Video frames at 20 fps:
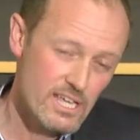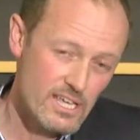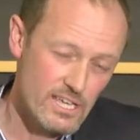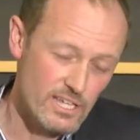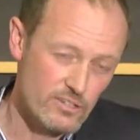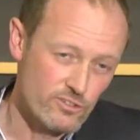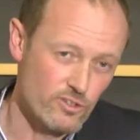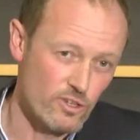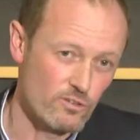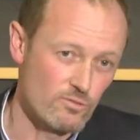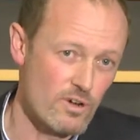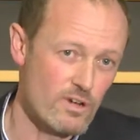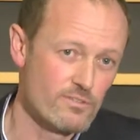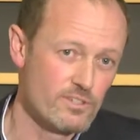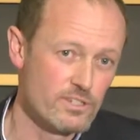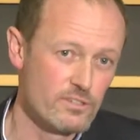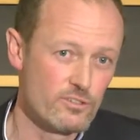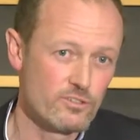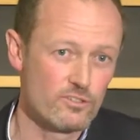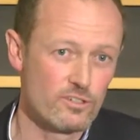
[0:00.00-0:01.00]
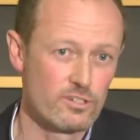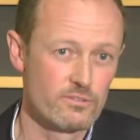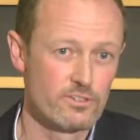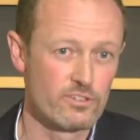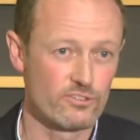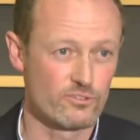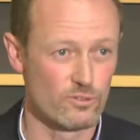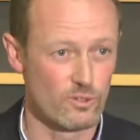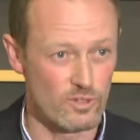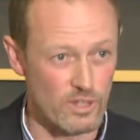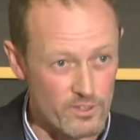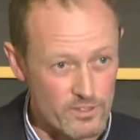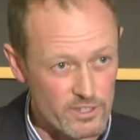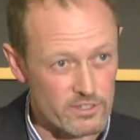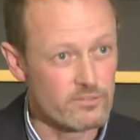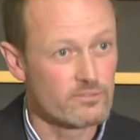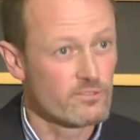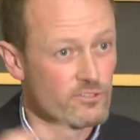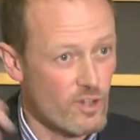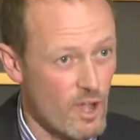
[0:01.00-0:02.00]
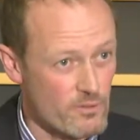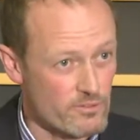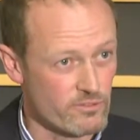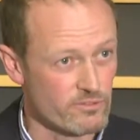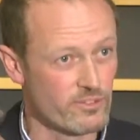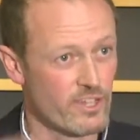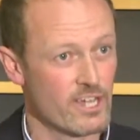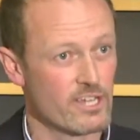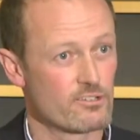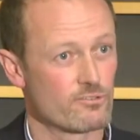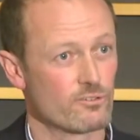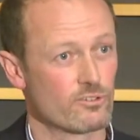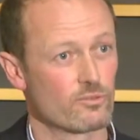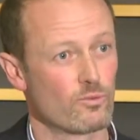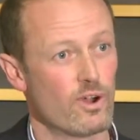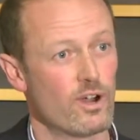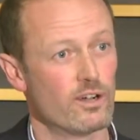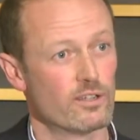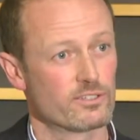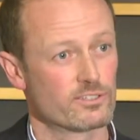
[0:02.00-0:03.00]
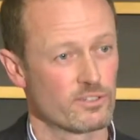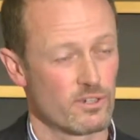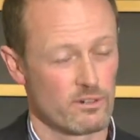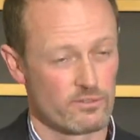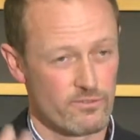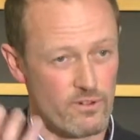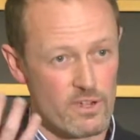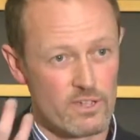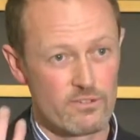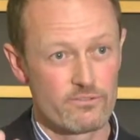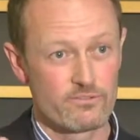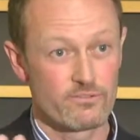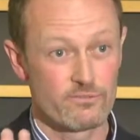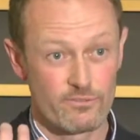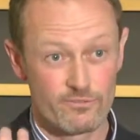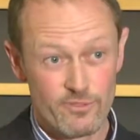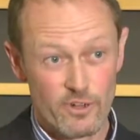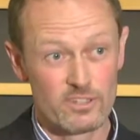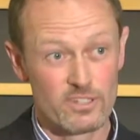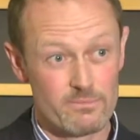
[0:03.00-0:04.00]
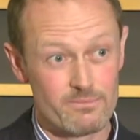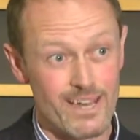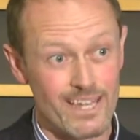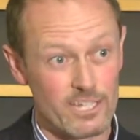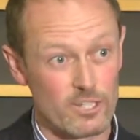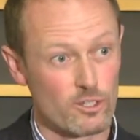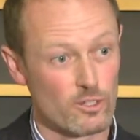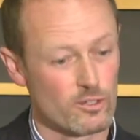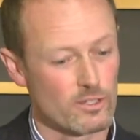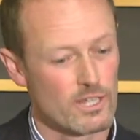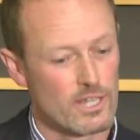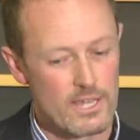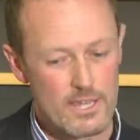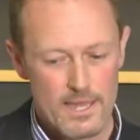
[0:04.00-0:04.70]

Internal Revenue Service, and all other types of data as well. So a very fundamental